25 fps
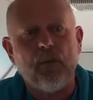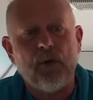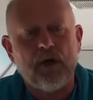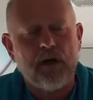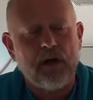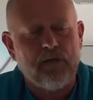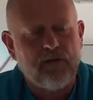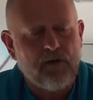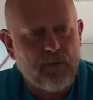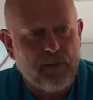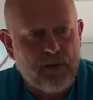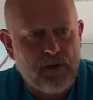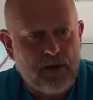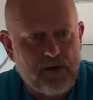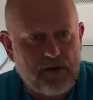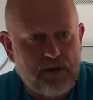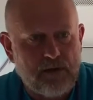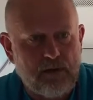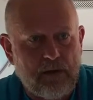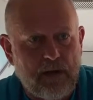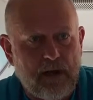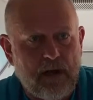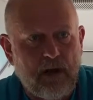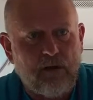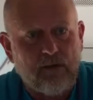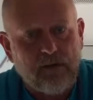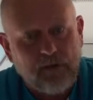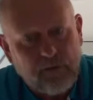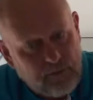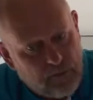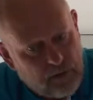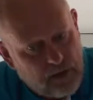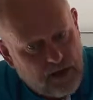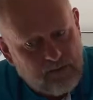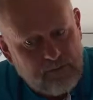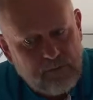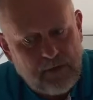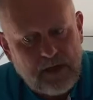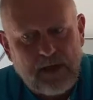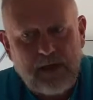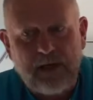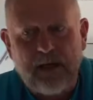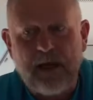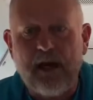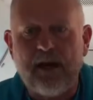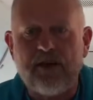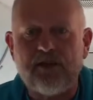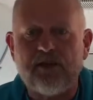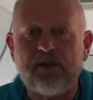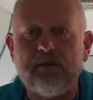of your personal health. If you have
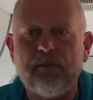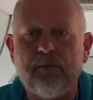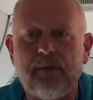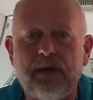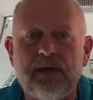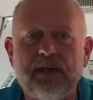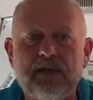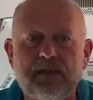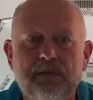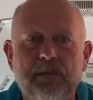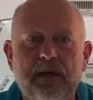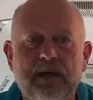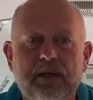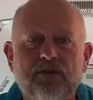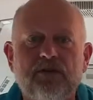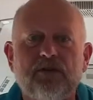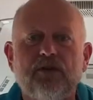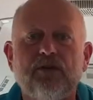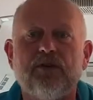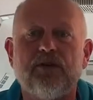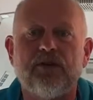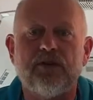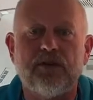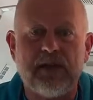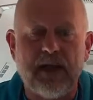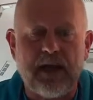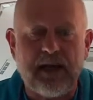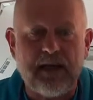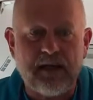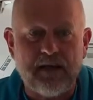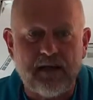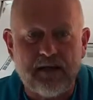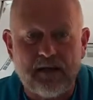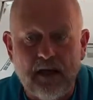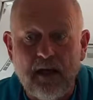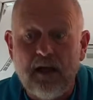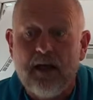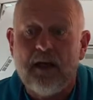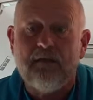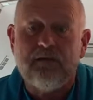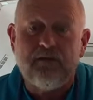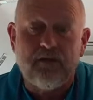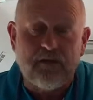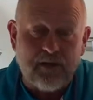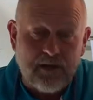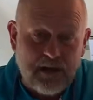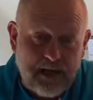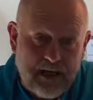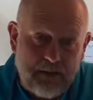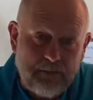medication, please make sure you take it. If you
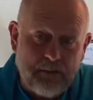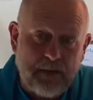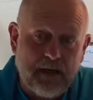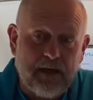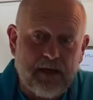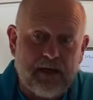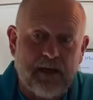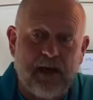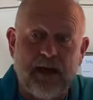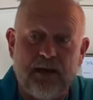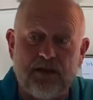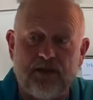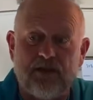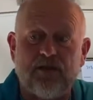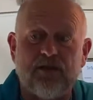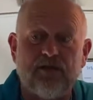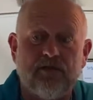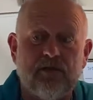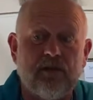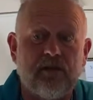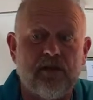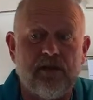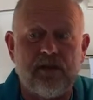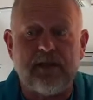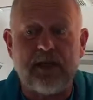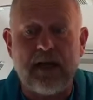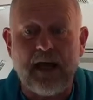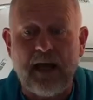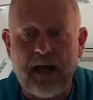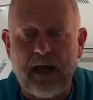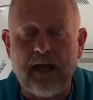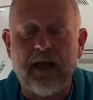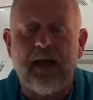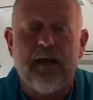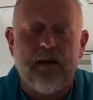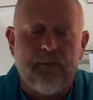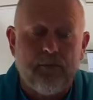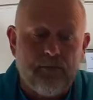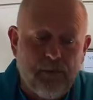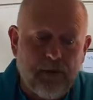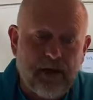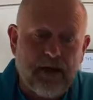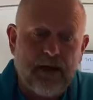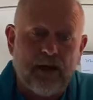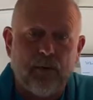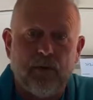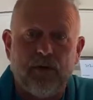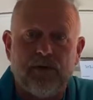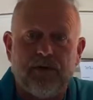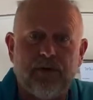need medication during the day, bring it
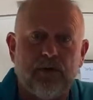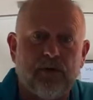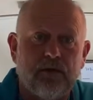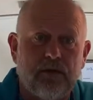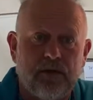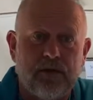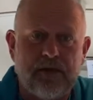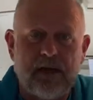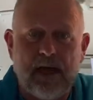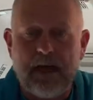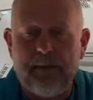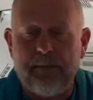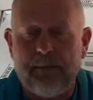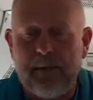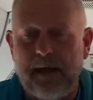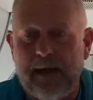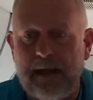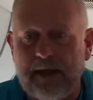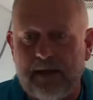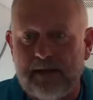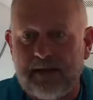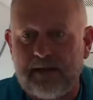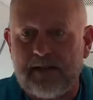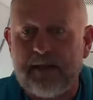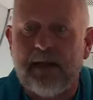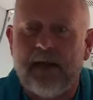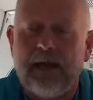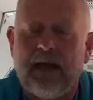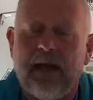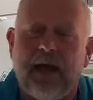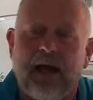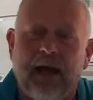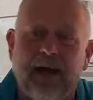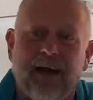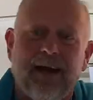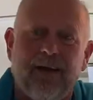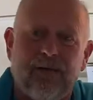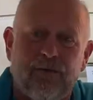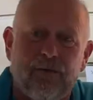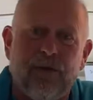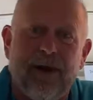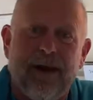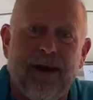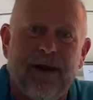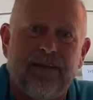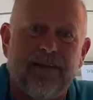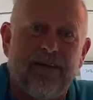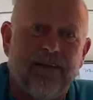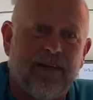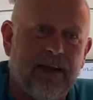with you in the day packs
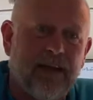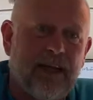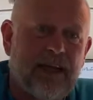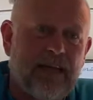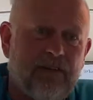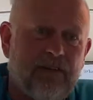rather than leave